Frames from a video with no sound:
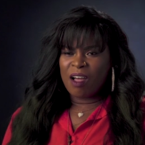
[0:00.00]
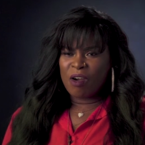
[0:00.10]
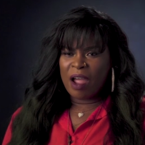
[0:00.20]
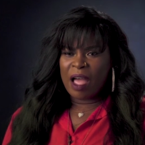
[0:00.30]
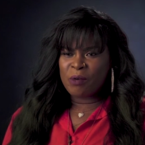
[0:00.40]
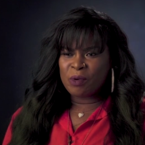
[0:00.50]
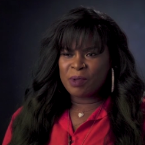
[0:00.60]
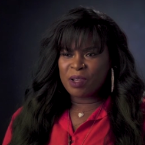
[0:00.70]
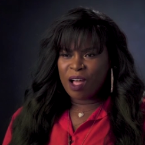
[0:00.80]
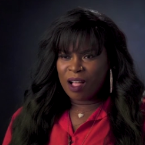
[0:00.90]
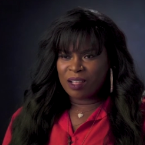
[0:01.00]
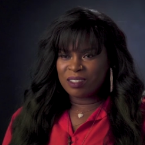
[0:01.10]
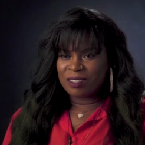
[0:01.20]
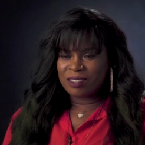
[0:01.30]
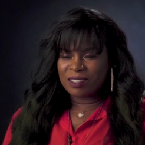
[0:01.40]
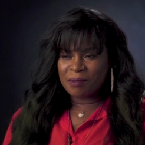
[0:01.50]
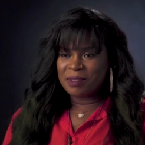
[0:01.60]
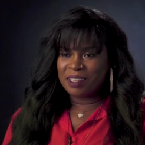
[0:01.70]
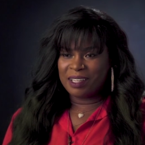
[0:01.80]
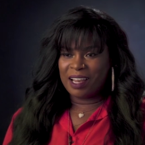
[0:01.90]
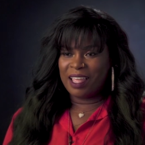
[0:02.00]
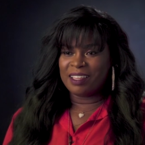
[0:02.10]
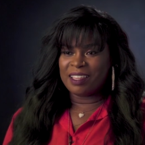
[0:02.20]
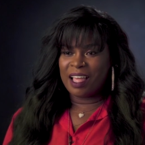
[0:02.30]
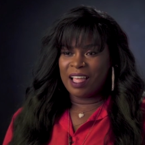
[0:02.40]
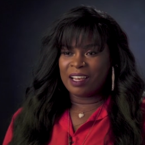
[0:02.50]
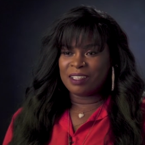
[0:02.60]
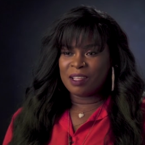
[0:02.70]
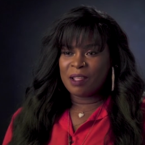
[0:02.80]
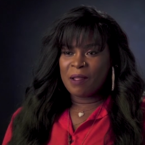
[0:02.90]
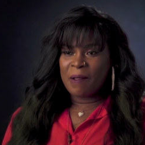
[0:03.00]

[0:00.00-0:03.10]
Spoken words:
or I would be called something like that,